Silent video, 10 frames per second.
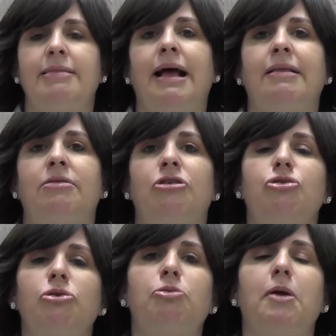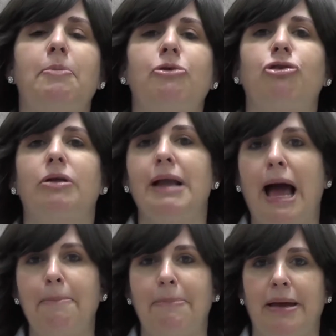That the Jewish people should
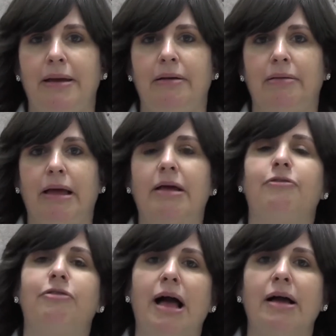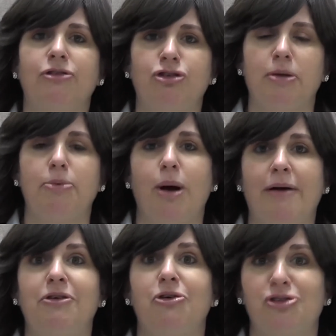not be like a flock of sheep who
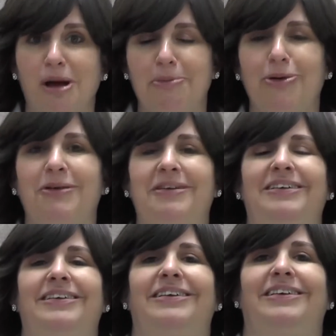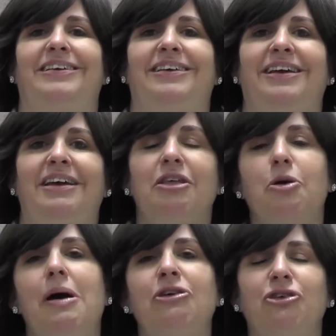have no shepherd. The
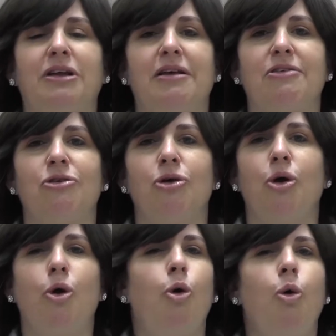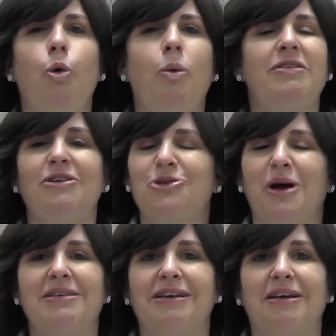question is, who was he
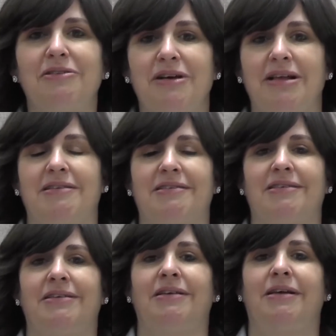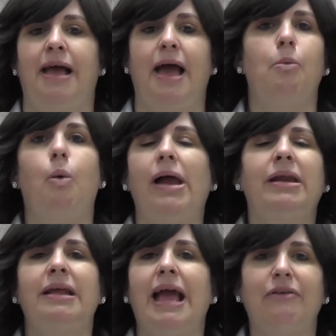trying to convince? And why
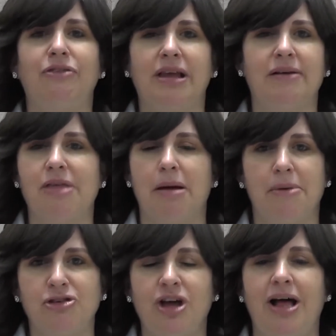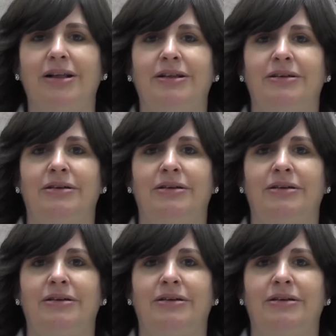did he have to give that mashal?